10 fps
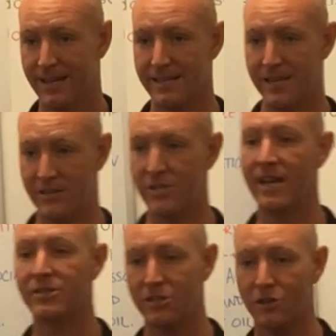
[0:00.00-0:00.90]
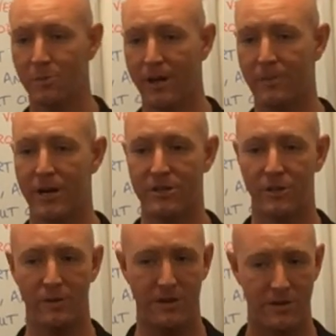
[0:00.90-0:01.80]
It, it changes your blood
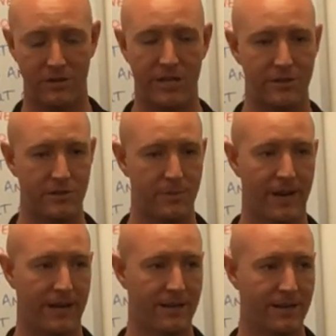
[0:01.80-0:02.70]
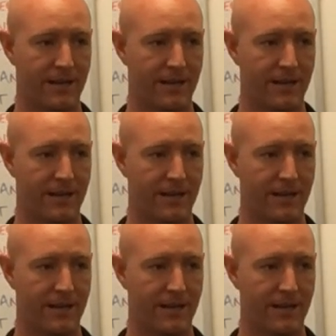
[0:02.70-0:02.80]
pressure when you address your spine